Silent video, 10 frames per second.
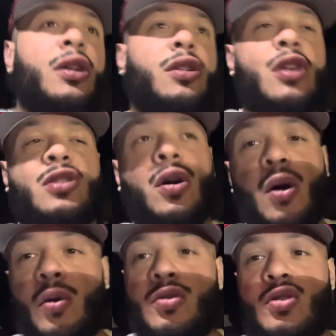doesn't
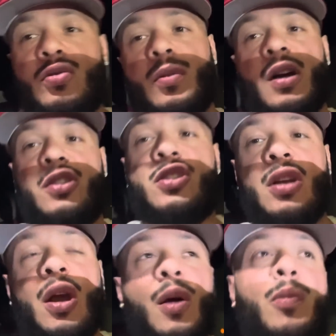hold too much
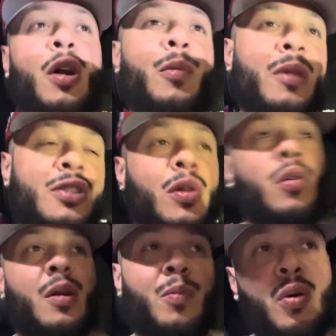purpose
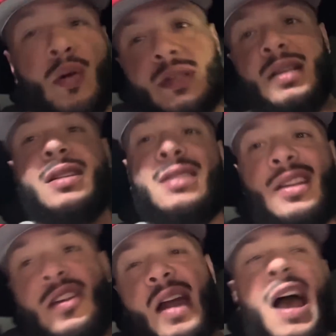or importance
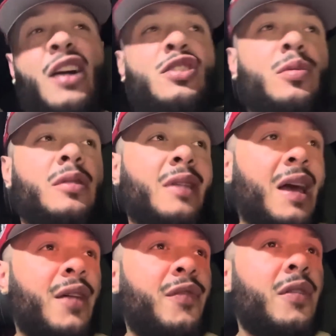in your actual life.